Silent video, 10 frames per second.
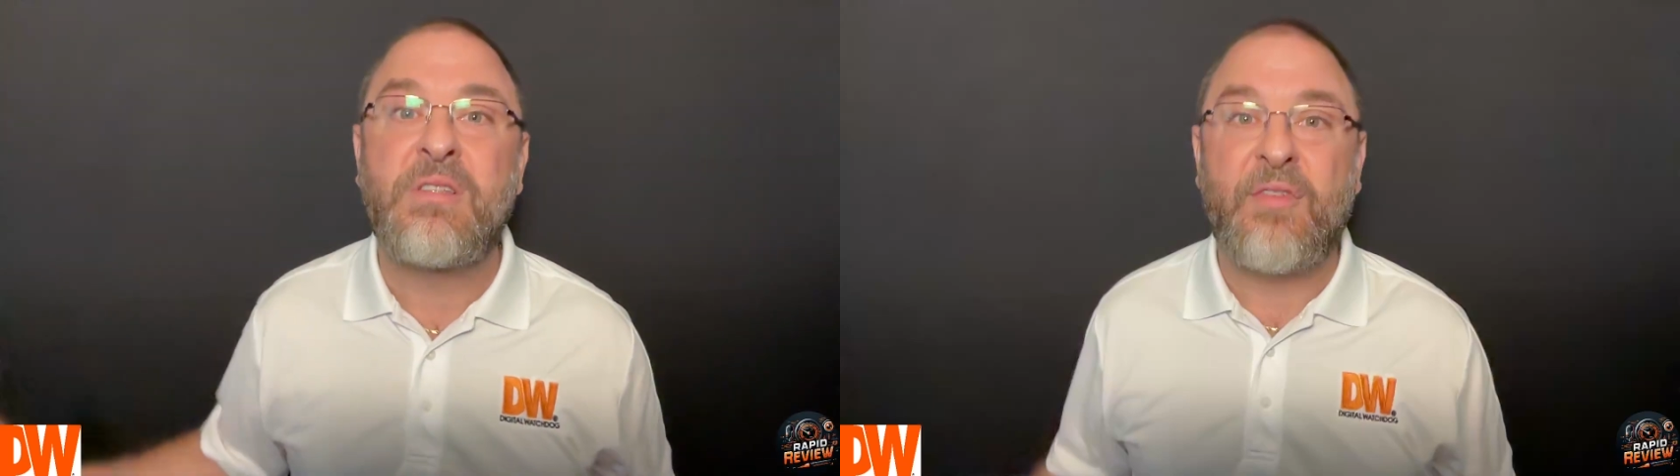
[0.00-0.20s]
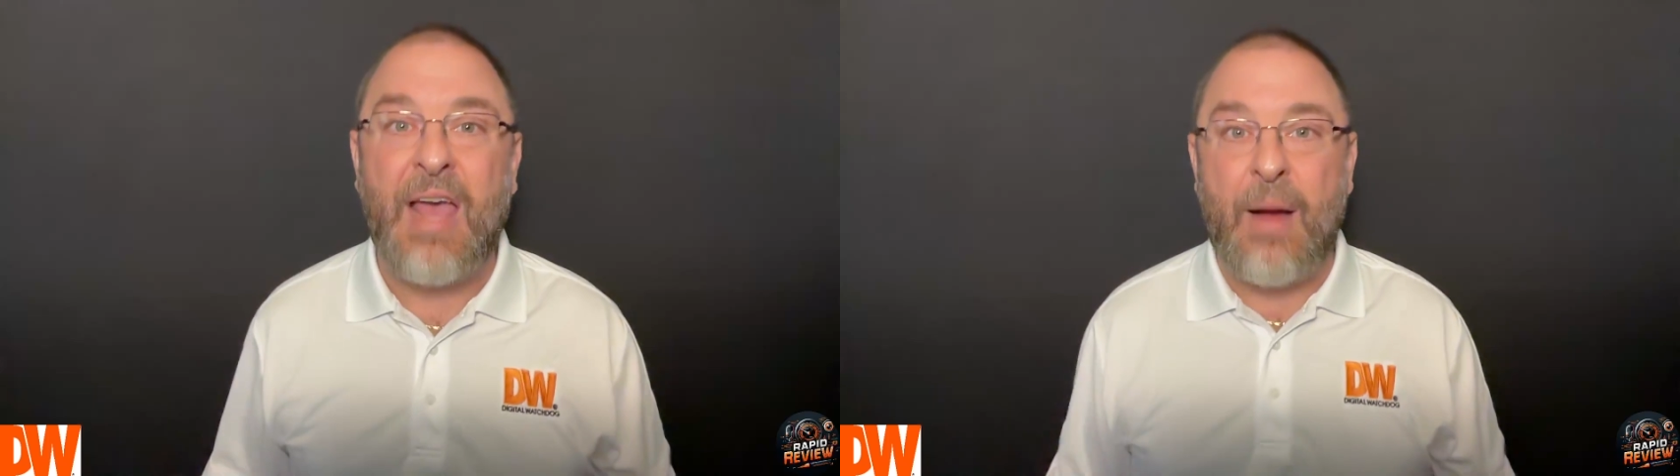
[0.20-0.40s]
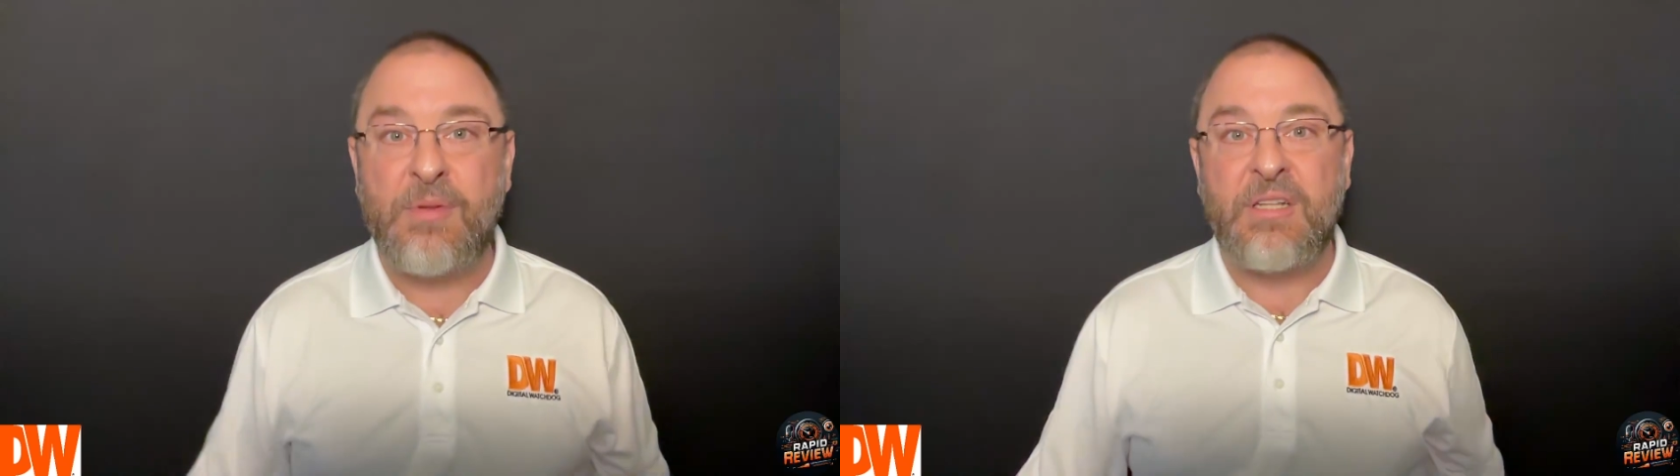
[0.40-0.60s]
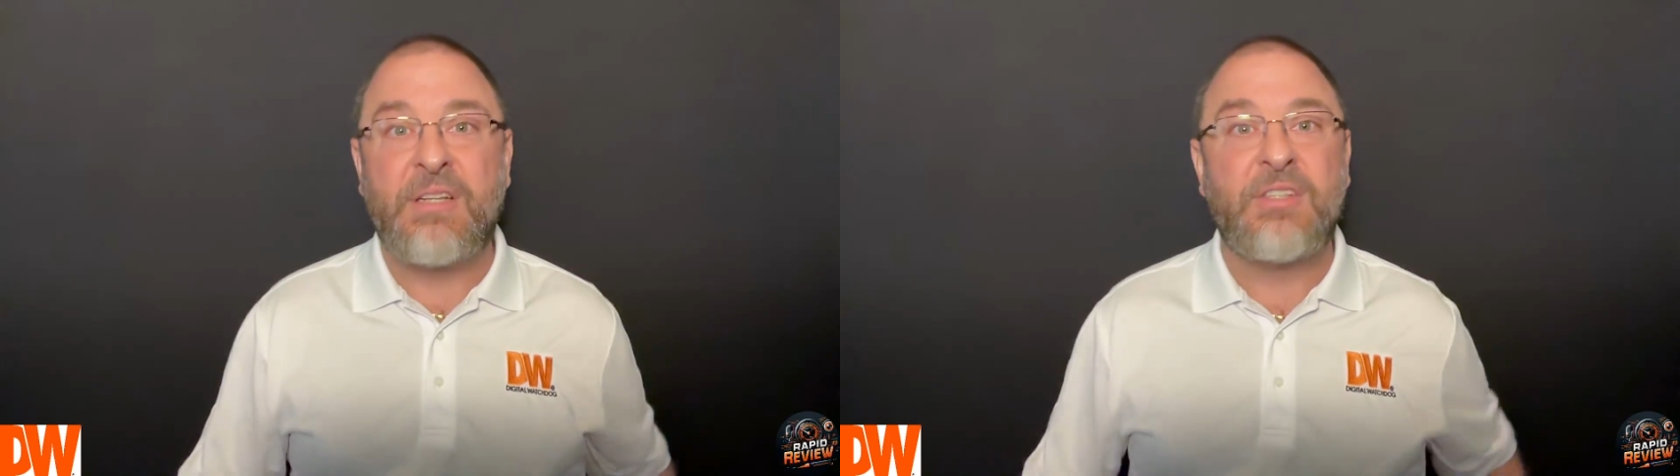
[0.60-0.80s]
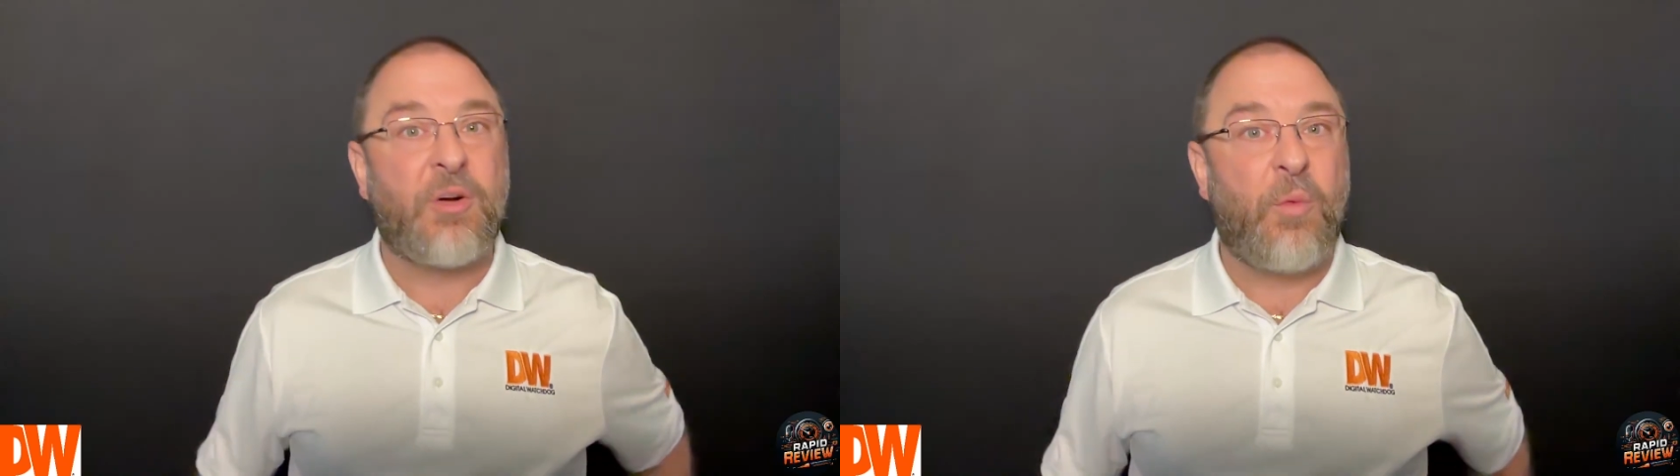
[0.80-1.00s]
of cameras that
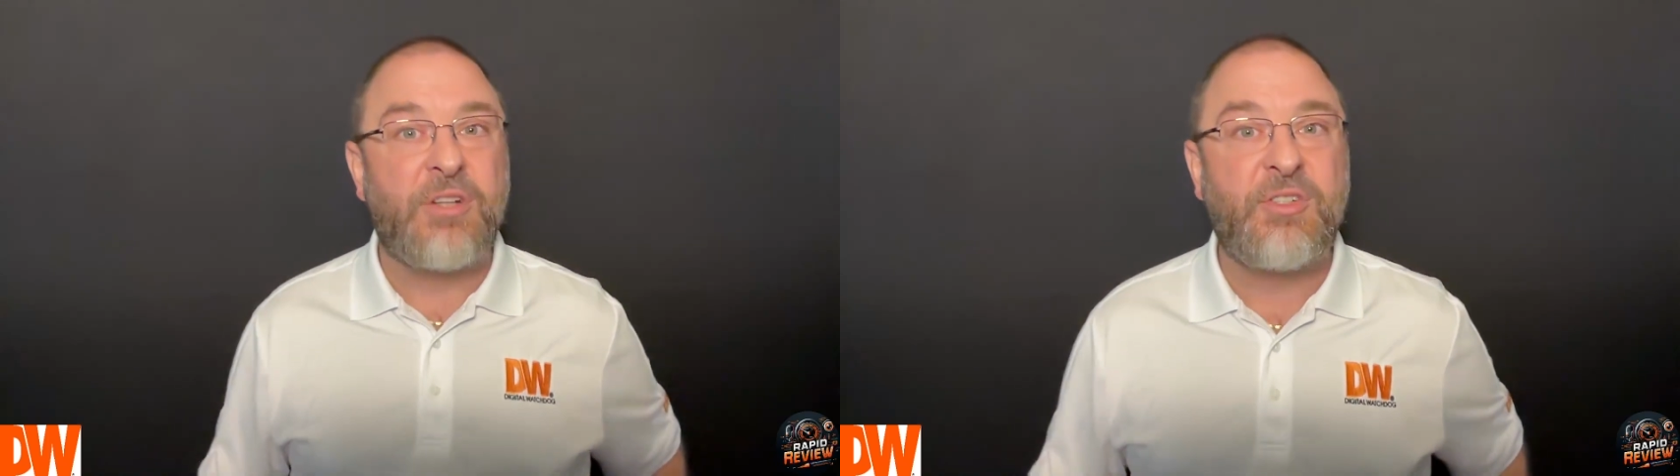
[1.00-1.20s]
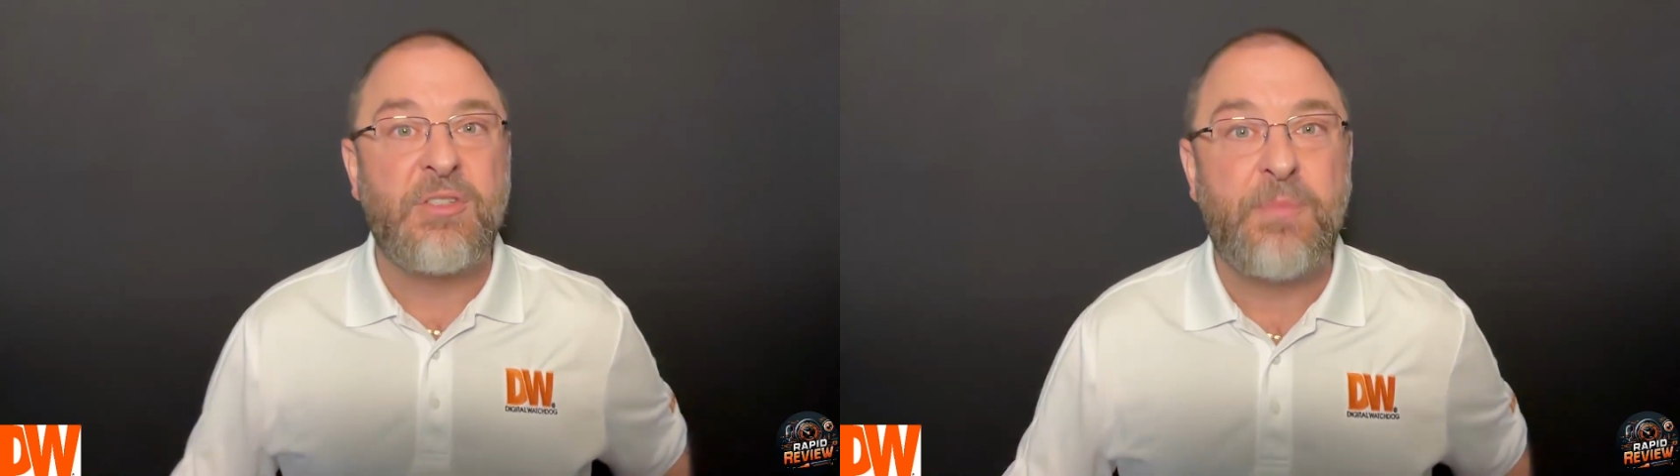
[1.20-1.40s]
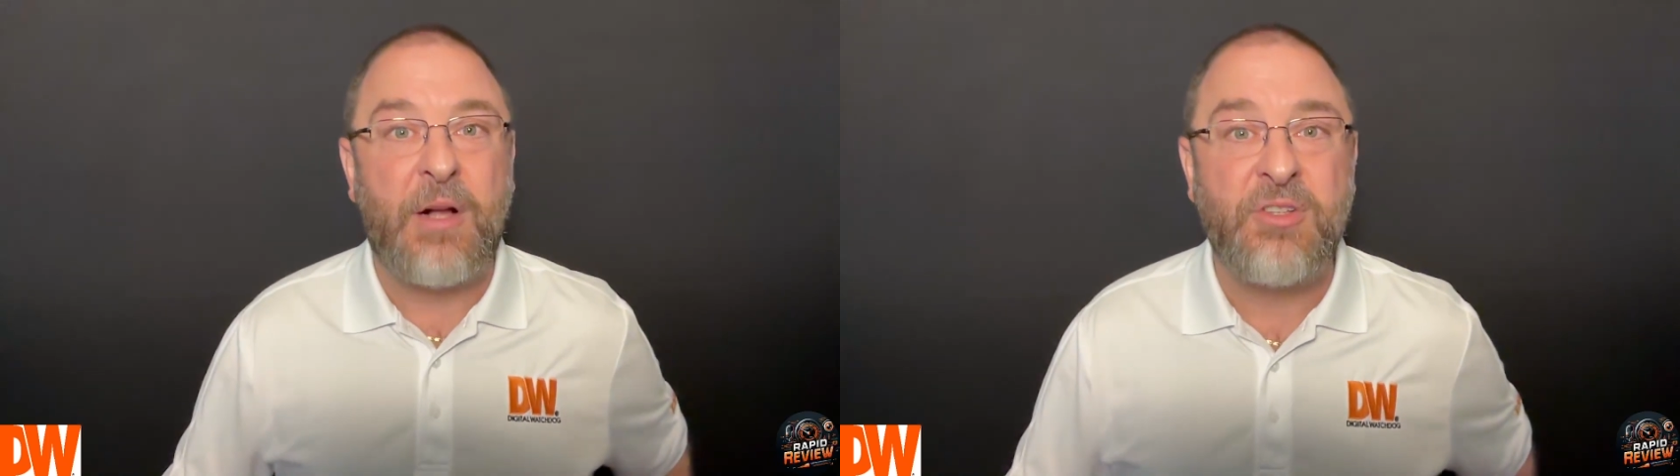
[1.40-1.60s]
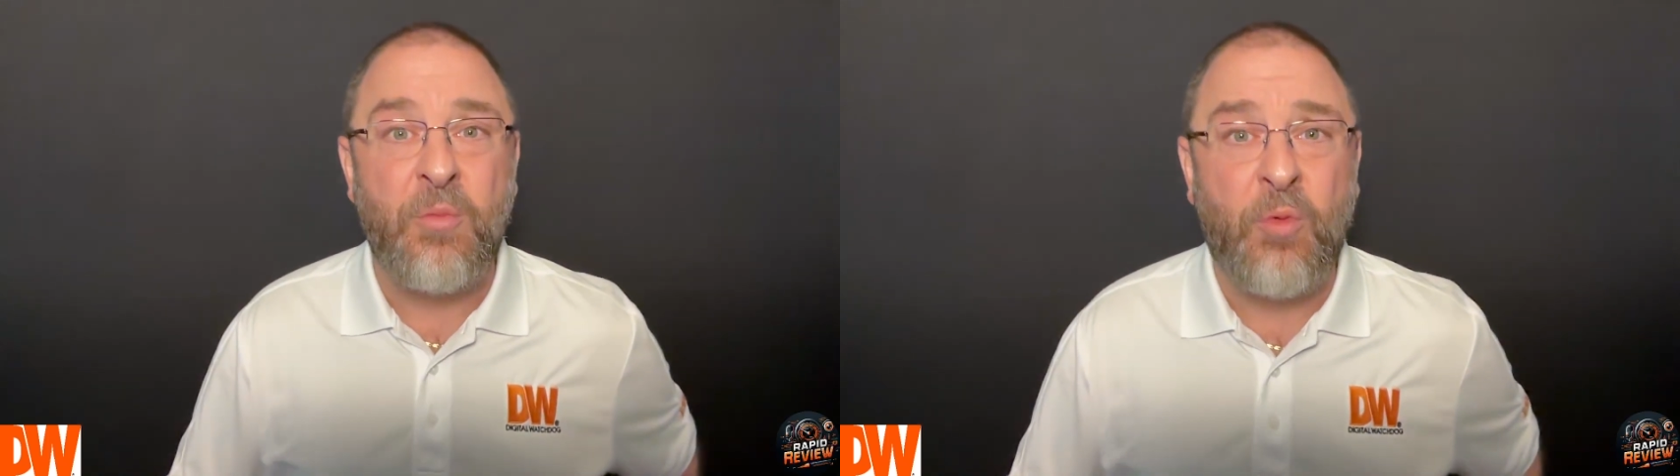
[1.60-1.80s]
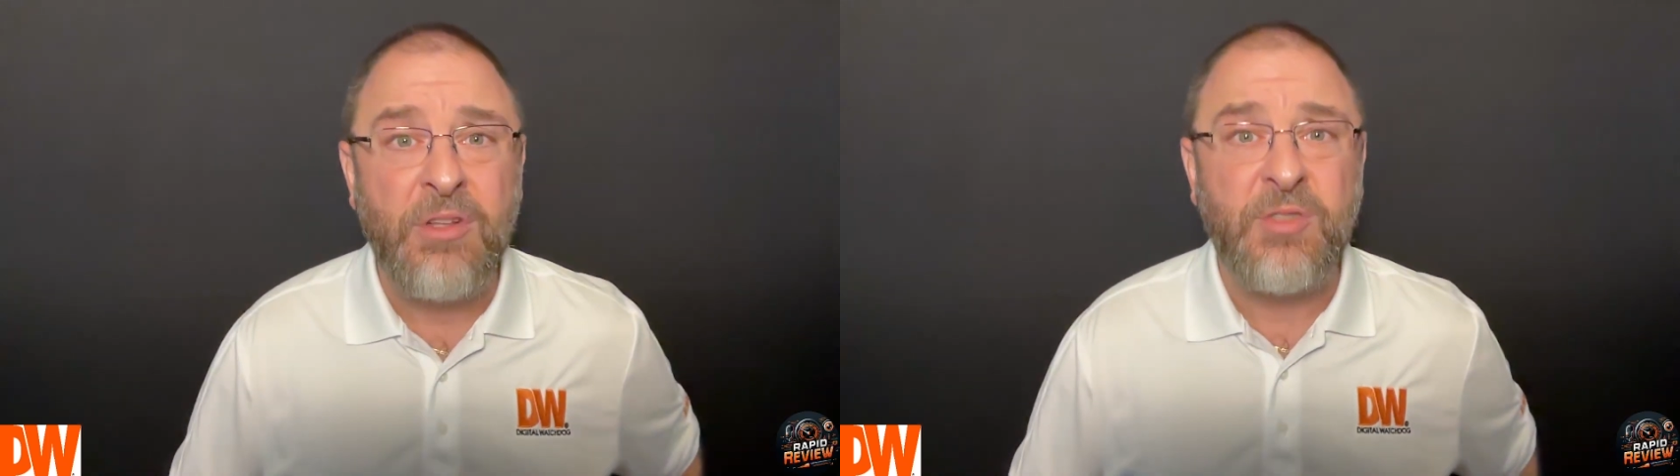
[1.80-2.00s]
Digital Watchdog Spectrum
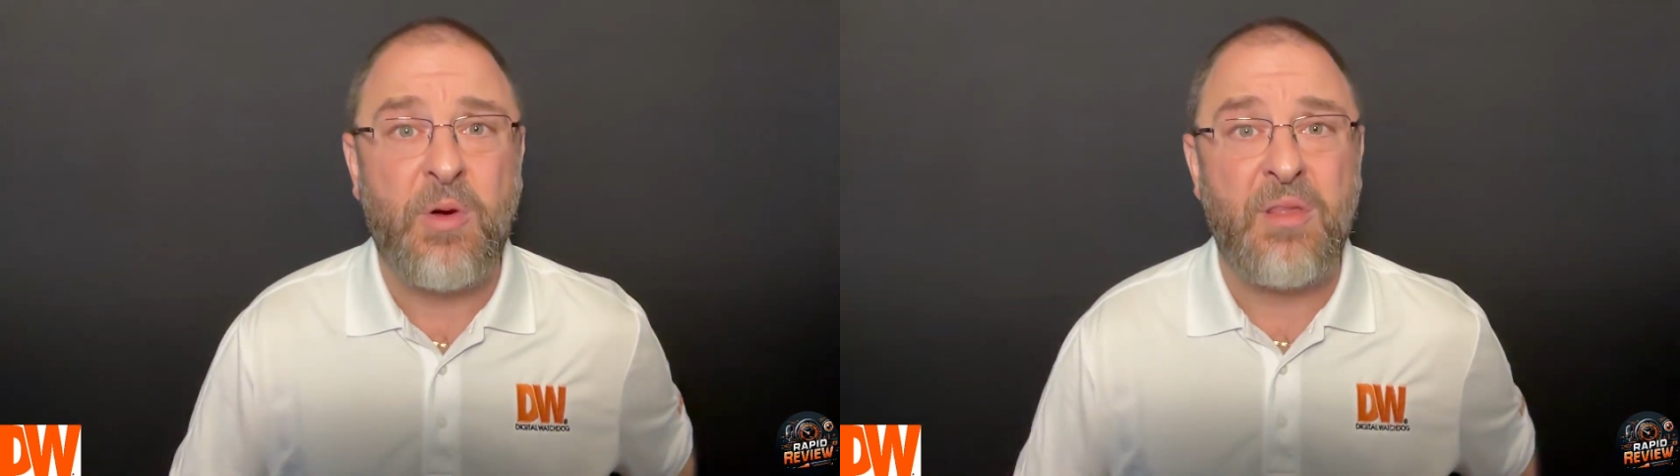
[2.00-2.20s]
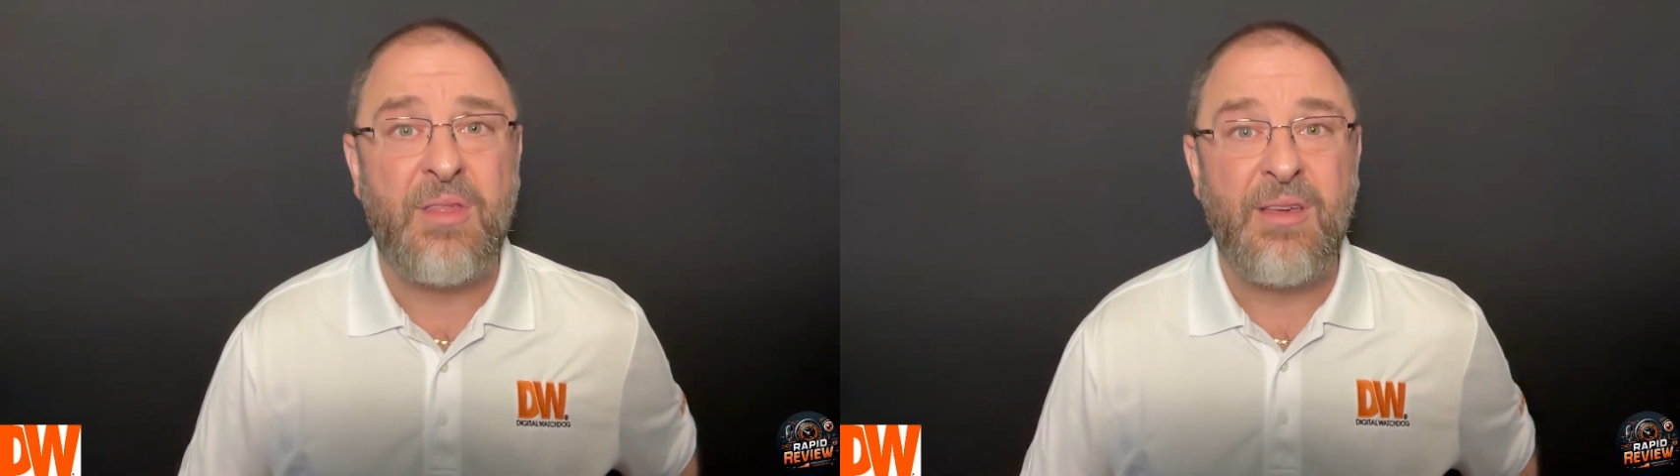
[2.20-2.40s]
works with.